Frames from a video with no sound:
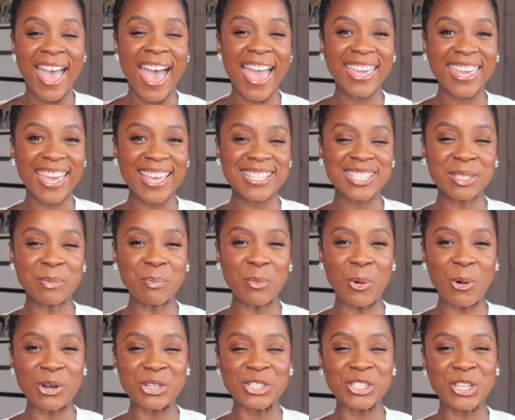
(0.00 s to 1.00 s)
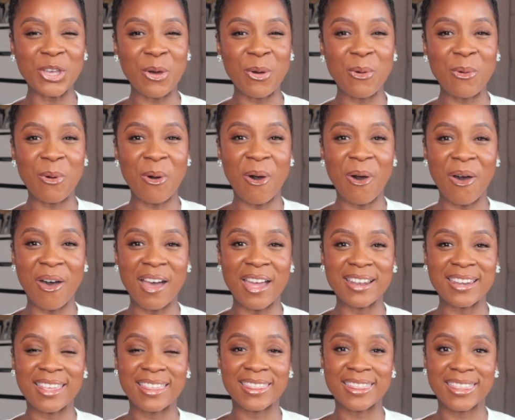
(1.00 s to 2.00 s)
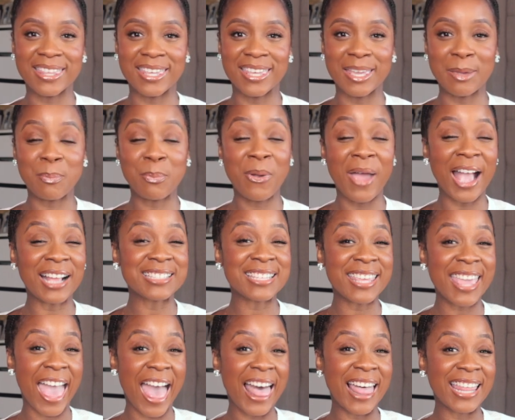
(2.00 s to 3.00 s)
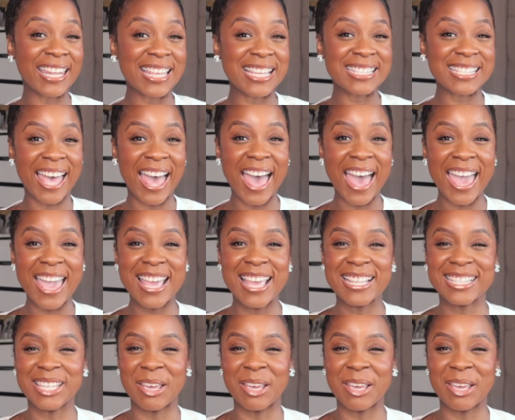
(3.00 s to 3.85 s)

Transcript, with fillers: I guess more so on the practicality side,